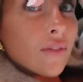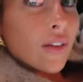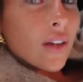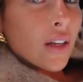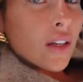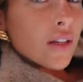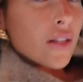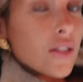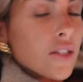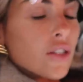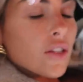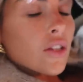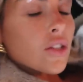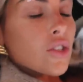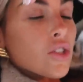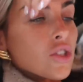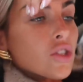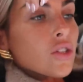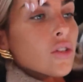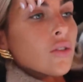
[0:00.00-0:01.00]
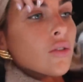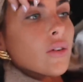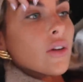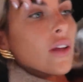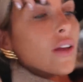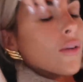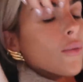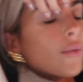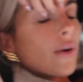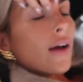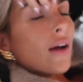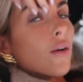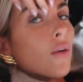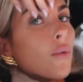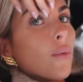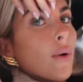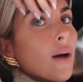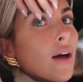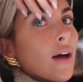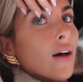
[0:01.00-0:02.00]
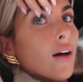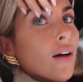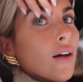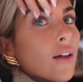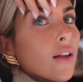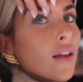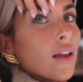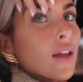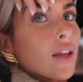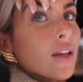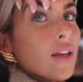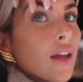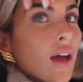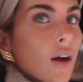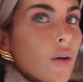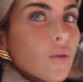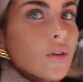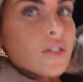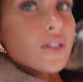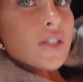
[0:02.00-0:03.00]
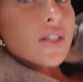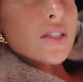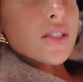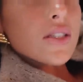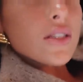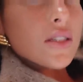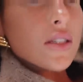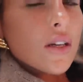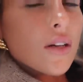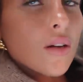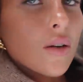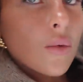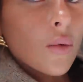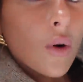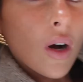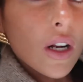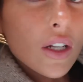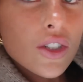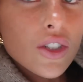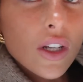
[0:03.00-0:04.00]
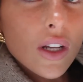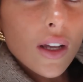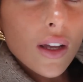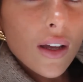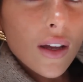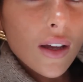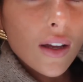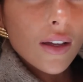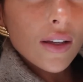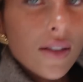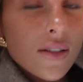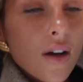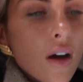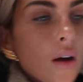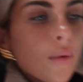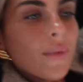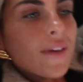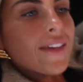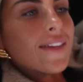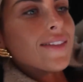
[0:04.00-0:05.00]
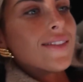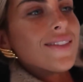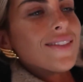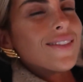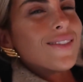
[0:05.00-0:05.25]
Finished the shoot, it went well. Now we're just watching Tommy's